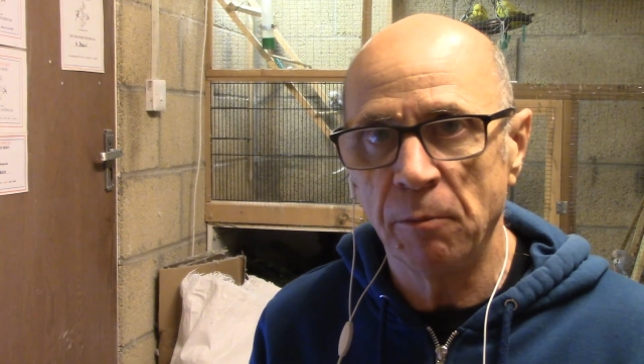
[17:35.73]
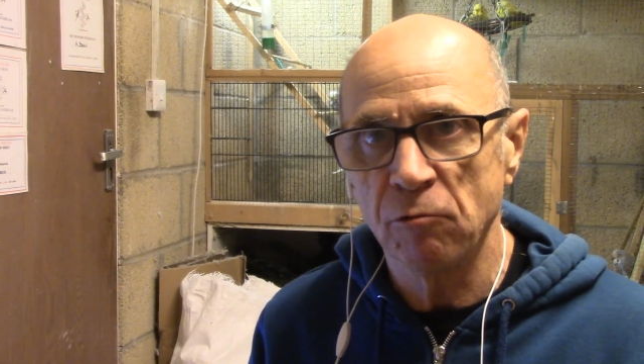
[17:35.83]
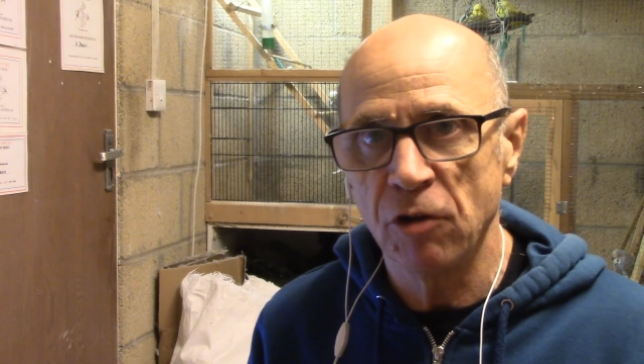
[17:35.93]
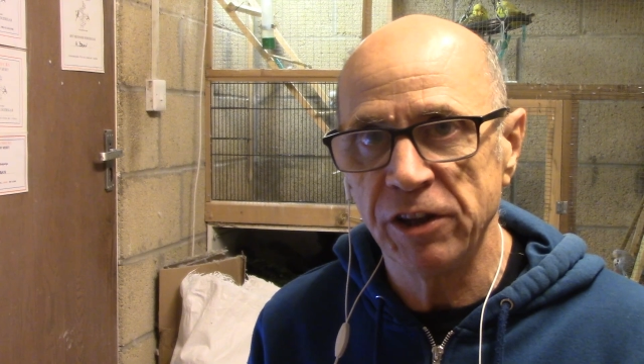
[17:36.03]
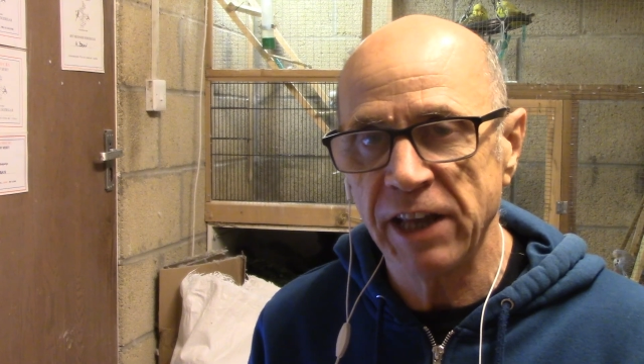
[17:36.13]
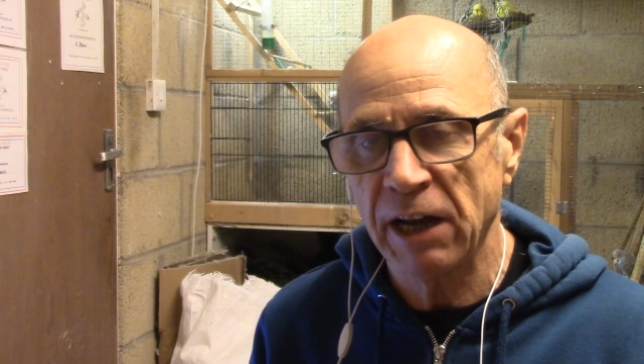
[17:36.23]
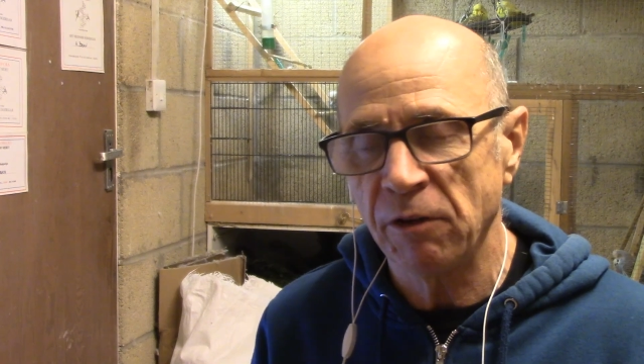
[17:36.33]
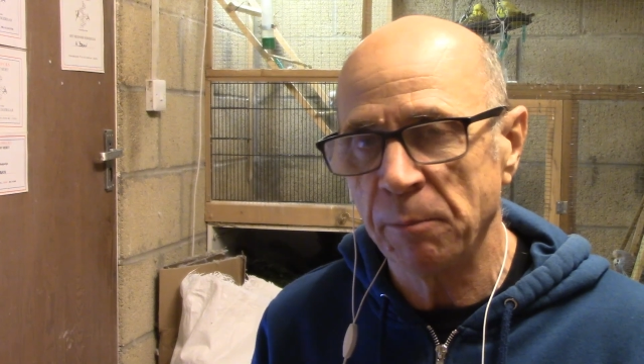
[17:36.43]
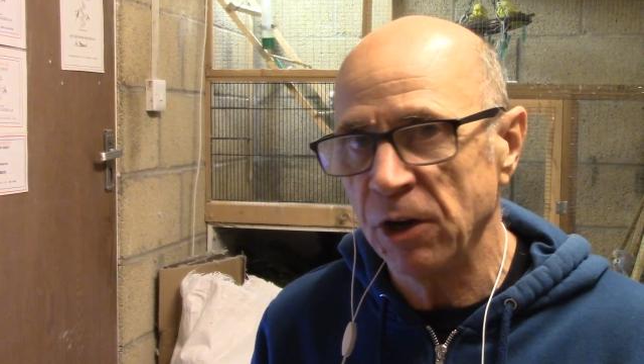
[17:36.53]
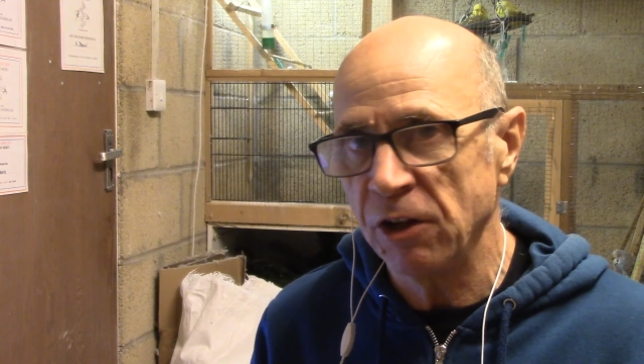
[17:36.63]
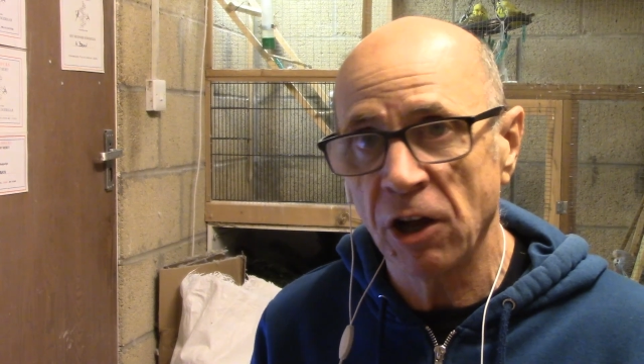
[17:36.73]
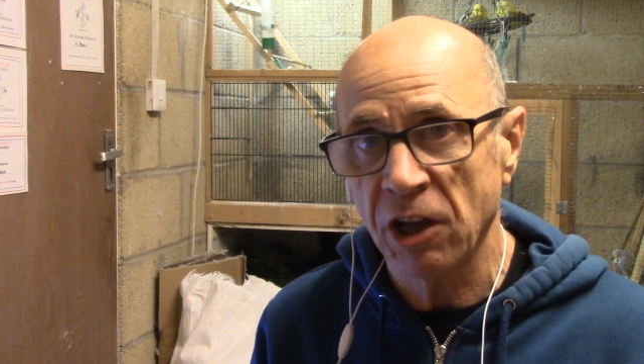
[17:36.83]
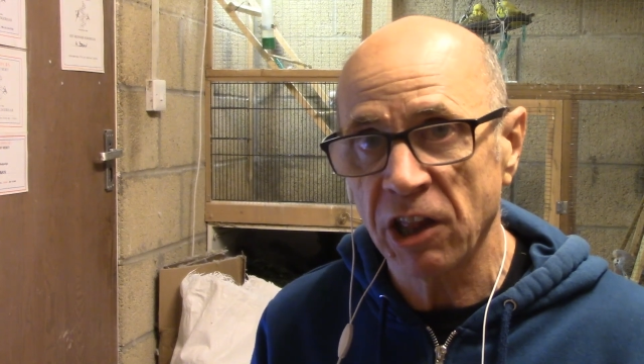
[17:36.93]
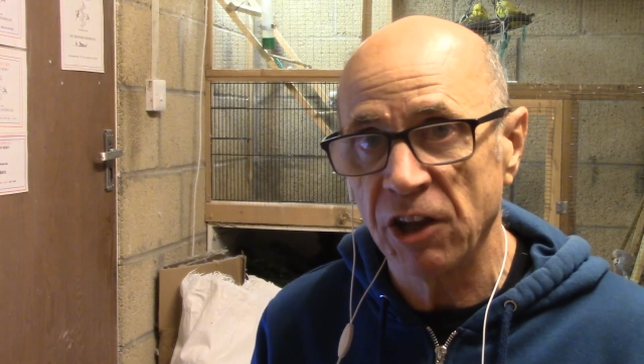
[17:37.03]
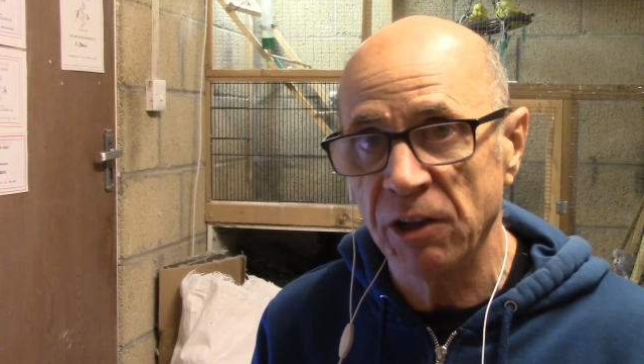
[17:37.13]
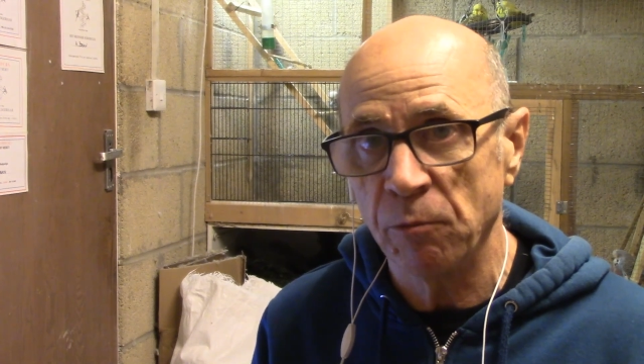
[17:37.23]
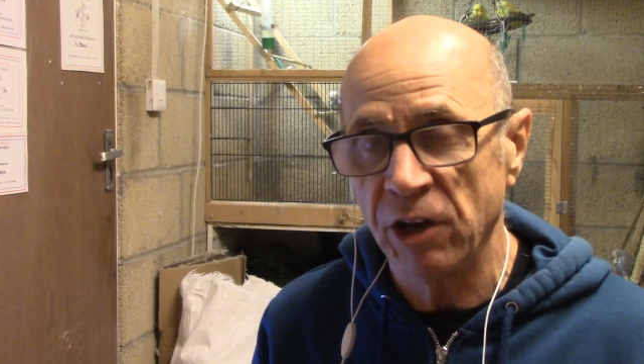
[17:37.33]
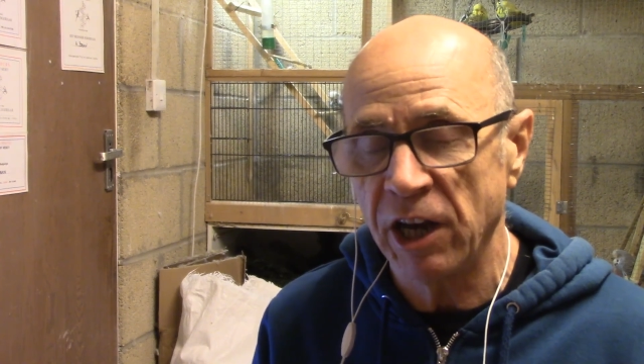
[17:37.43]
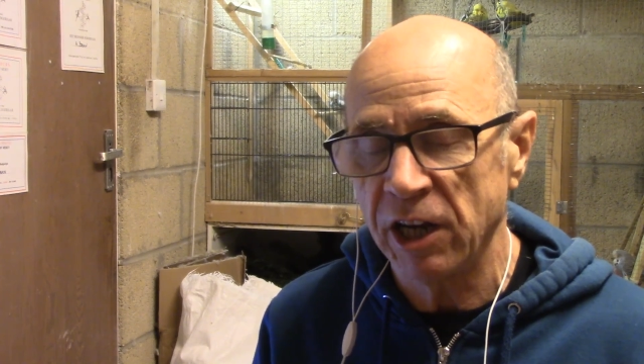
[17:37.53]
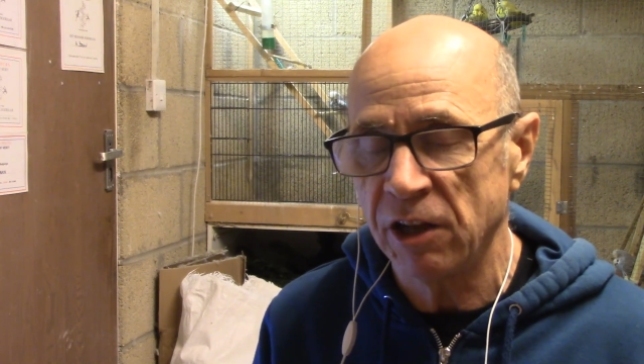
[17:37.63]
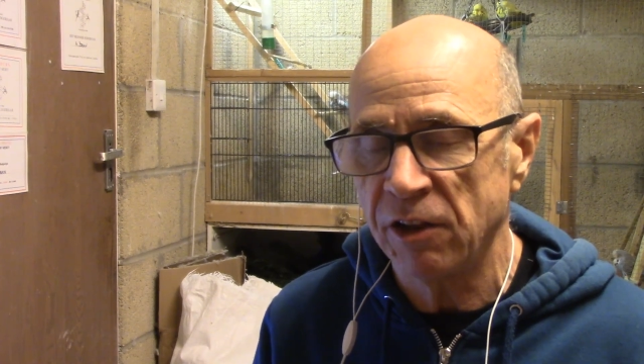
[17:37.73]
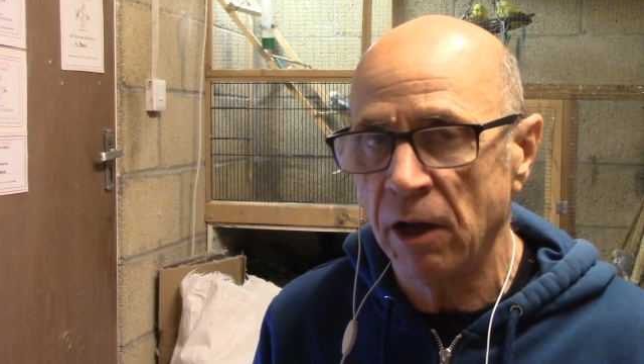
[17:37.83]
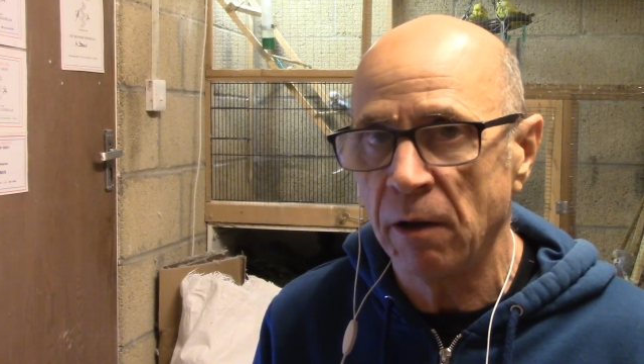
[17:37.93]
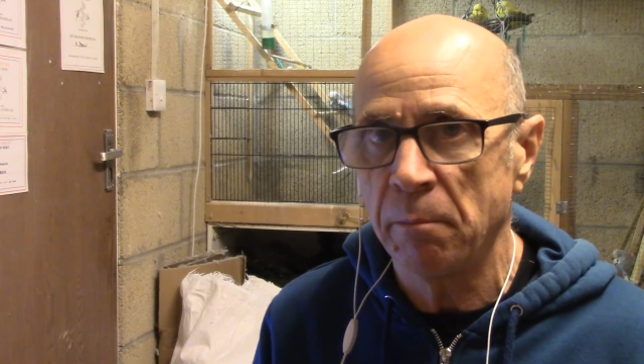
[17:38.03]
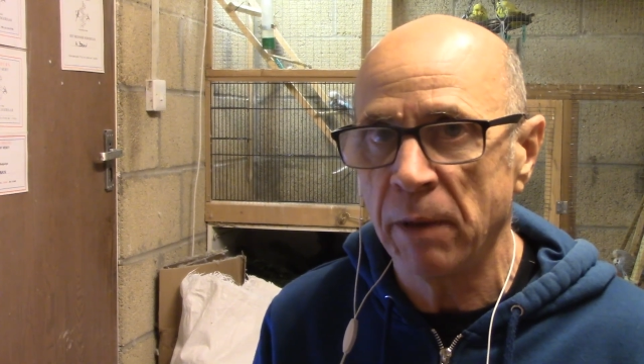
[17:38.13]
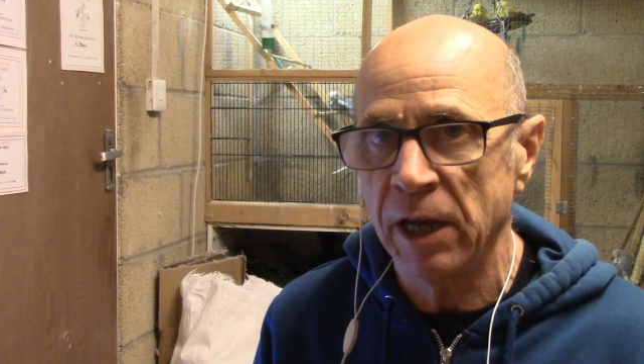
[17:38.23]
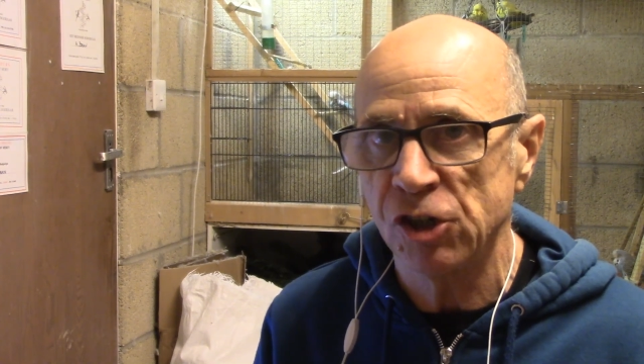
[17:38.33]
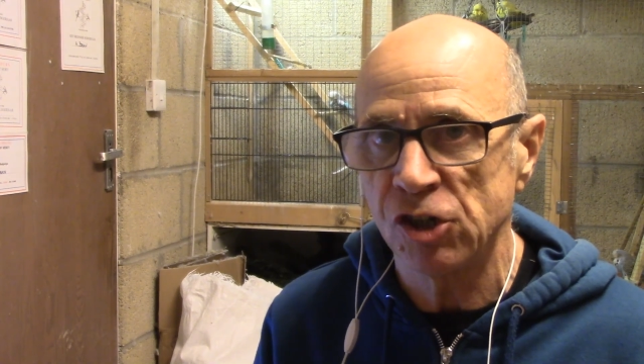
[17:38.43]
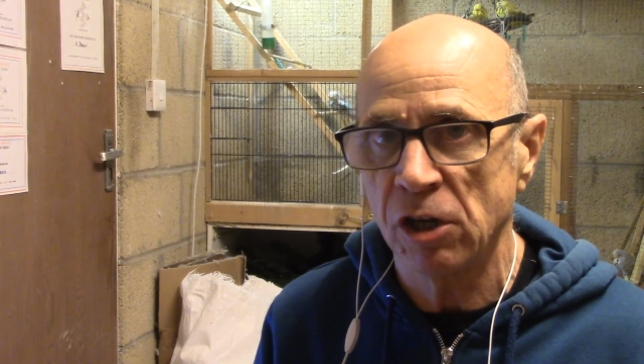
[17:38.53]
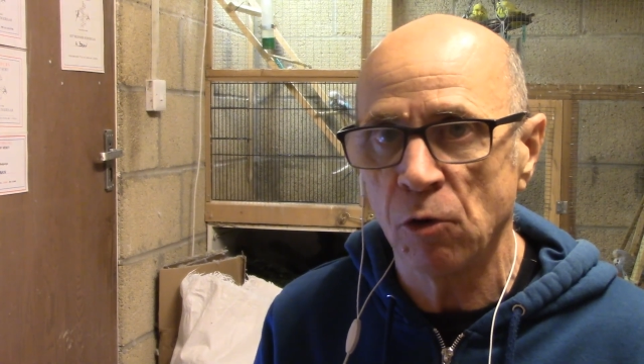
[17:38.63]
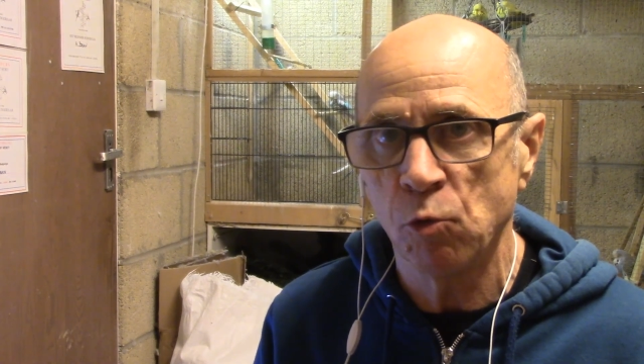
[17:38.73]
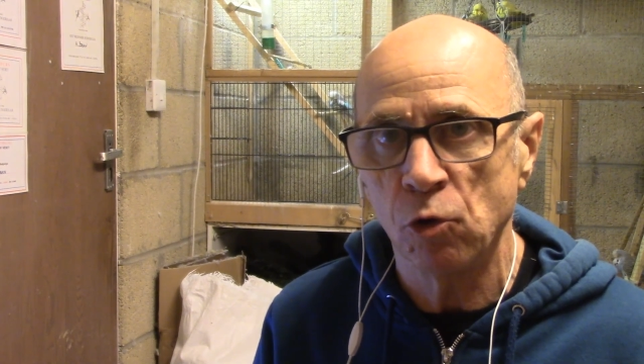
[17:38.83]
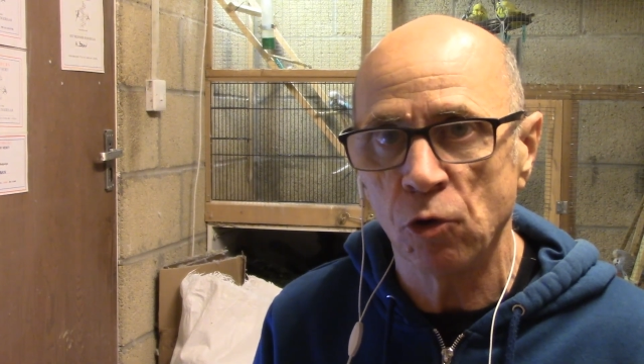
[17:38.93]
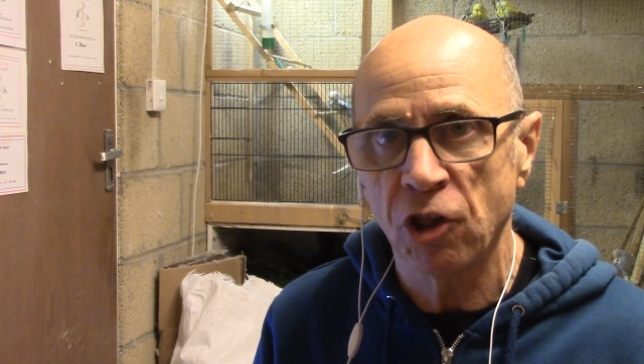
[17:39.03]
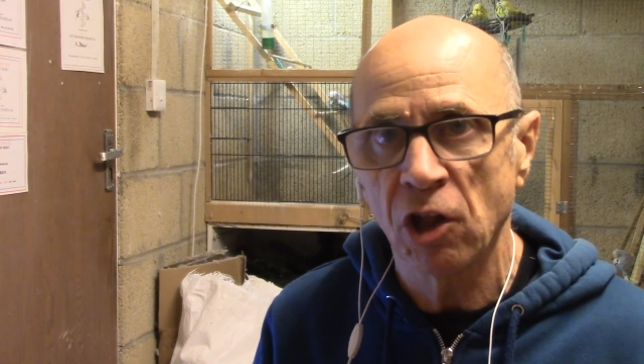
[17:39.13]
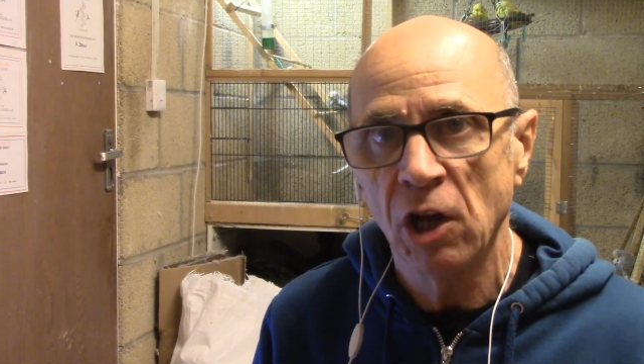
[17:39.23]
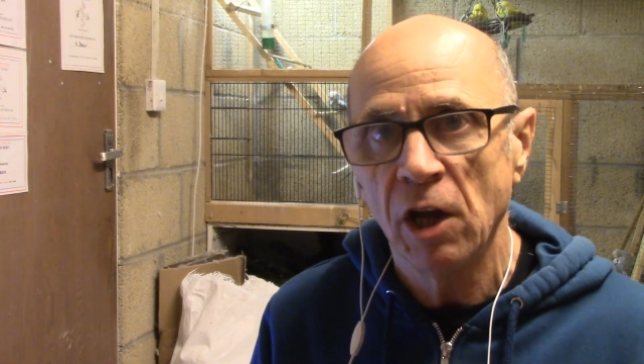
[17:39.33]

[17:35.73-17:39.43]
rundown, but like I say, I didn't win any of the major awards.